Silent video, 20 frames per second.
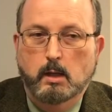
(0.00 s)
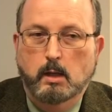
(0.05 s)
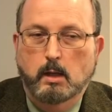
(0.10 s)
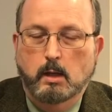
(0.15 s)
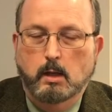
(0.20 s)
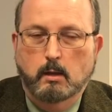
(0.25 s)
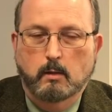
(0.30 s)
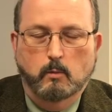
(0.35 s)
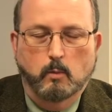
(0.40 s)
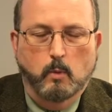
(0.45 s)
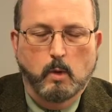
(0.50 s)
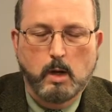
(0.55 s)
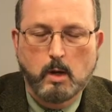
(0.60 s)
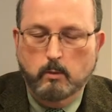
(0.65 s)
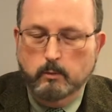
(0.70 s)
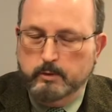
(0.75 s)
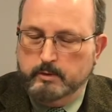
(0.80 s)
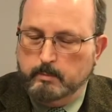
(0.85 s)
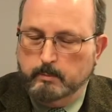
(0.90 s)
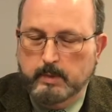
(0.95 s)
a
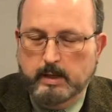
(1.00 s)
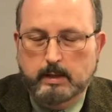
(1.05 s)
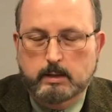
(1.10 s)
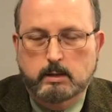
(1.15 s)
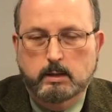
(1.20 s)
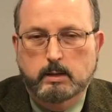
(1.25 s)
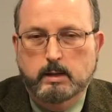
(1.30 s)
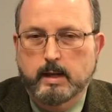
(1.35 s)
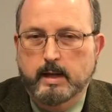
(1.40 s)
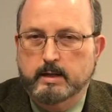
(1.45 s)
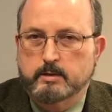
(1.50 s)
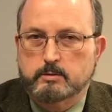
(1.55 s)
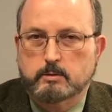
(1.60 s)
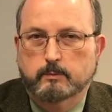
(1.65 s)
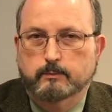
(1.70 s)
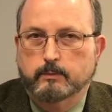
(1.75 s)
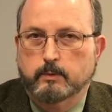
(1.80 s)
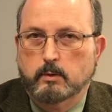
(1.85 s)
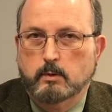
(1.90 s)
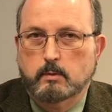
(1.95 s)
well-respected
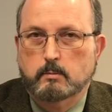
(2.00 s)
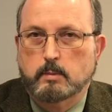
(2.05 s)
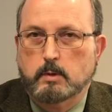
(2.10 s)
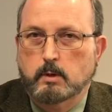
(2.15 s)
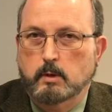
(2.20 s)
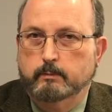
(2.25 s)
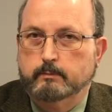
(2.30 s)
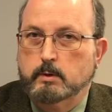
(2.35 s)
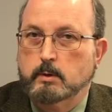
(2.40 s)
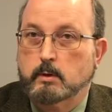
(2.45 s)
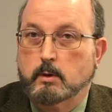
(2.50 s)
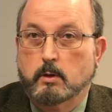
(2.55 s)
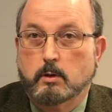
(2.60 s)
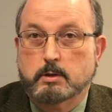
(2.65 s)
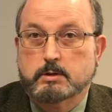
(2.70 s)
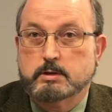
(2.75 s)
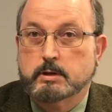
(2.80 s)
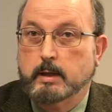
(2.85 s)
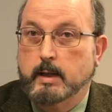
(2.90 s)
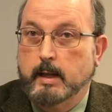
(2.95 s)
national firm, Clifton
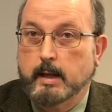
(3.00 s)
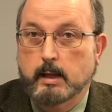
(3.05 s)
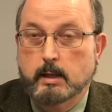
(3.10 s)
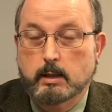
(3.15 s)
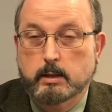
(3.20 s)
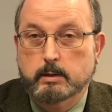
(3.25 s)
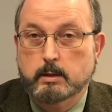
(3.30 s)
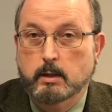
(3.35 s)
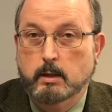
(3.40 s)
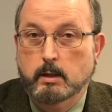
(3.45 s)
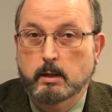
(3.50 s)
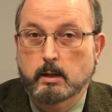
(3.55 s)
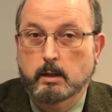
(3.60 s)
Larson Allen,